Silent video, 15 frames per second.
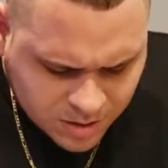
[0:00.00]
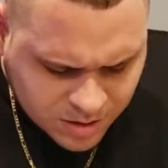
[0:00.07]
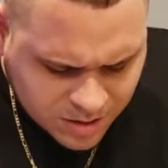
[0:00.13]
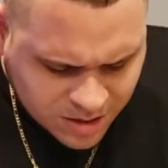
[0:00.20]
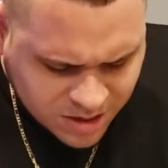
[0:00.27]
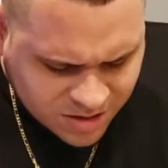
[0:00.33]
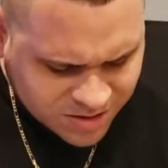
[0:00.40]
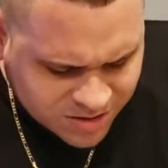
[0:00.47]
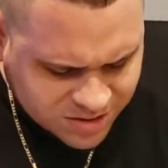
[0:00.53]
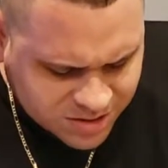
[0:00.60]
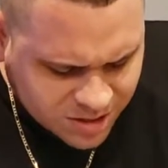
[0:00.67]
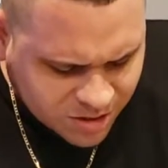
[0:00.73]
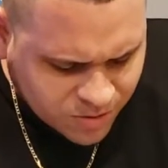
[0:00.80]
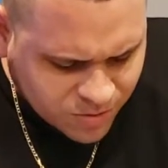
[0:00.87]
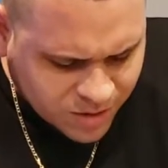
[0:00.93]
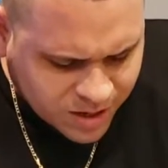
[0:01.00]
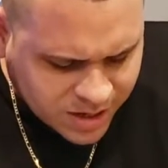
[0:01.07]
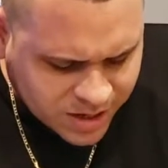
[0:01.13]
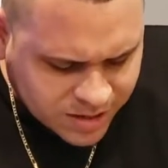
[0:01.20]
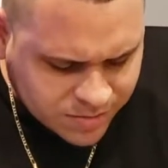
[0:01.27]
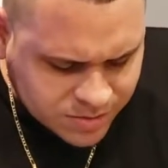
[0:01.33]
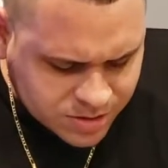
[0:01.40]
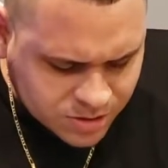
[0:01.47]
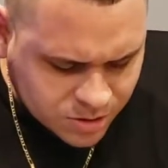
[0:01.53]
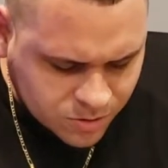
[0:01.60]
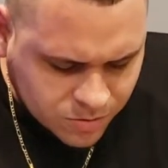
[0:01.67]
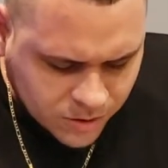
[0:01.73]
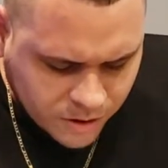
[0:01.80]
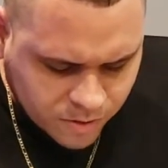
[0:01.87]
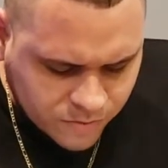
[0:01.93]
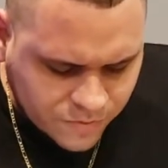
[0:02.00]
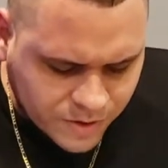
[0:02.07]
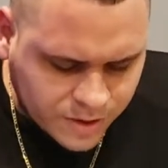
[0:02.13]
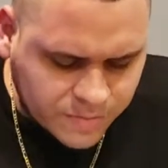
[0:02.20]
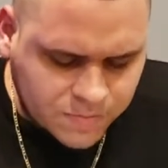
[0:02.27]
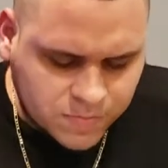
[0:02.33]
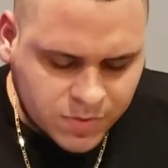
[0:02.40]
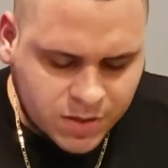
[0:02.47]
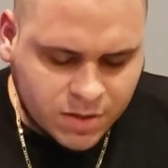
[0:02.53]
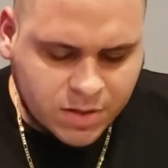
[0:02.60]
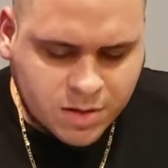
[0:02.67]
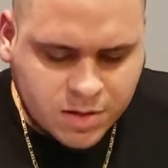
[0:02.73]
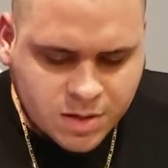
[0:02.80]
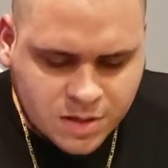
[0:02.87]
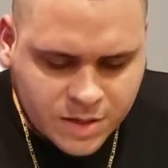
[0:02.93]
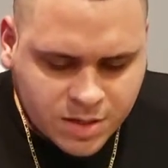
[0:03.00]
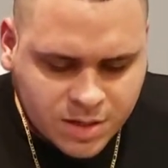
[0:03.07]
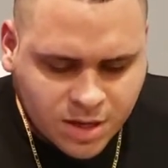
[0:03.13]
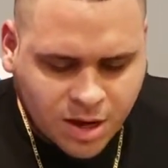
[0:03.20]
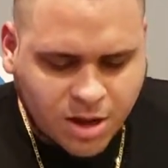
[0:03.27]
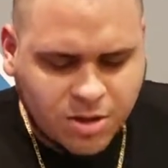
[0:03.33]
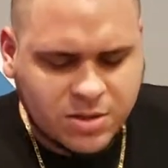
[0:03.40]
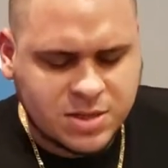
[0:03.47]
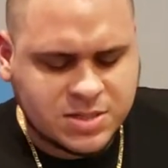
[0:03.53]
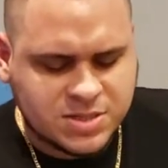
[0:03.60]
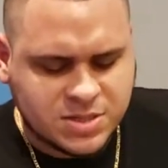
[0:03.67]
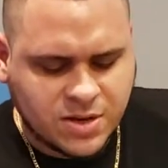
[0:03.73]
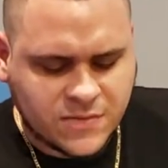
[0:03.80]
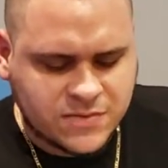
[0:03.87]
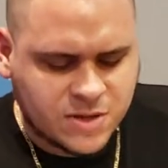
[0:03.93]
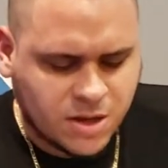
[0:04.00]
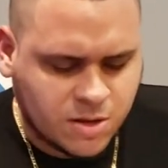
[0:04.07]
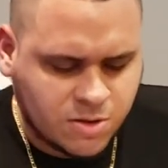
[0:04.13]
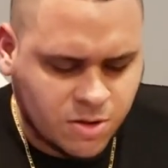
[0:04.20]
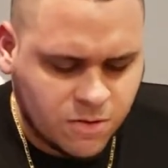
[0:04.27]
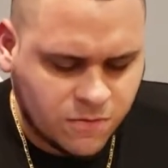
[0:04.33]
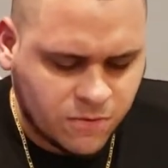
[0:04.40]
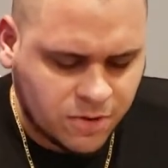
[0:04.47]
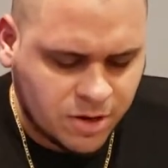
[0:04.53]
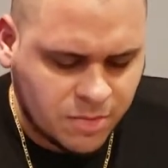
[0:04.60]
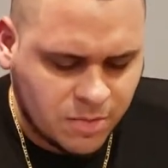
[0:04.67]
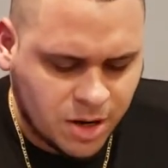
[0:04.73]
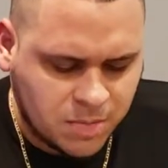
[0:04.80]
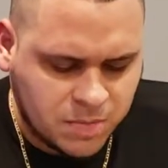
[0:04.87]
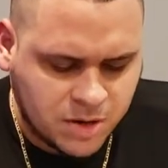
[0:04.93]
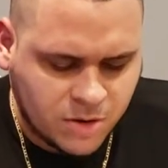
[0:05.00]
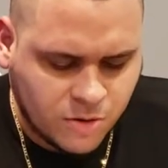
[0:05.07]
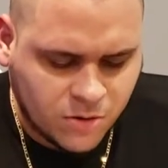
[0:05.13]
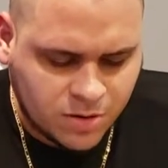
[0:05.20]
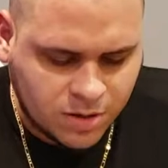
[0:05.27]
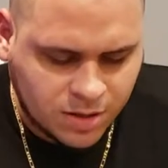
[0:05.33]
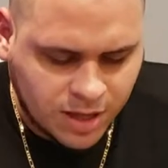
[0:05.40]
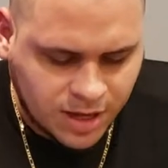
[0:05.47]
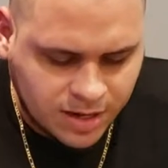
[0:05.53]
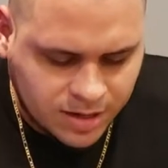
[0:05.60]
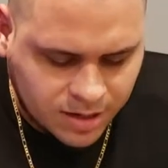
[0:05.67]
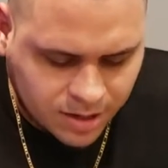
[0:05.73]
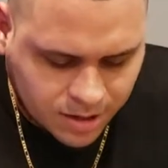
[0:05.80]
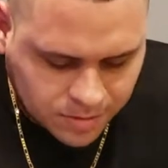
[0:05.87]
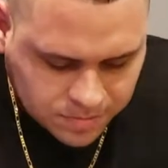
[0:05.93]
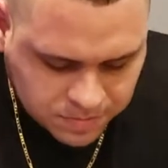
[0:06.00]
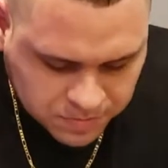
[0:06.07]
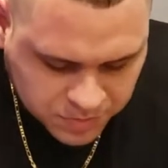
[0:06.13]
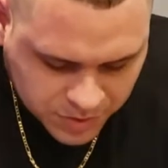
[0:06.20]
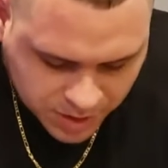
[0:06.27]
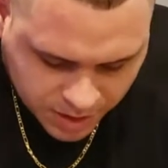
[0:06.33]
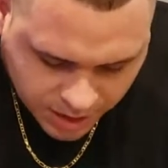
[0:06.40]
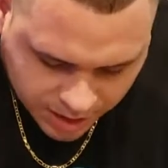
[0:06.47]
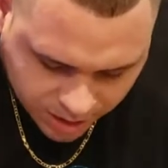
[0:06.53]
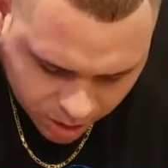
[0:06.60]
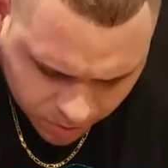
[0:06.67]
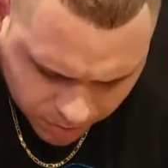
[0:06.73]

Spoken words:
No, there's no way. It was too perfect. All this stuff's all over it. It might be hard to line it up. I know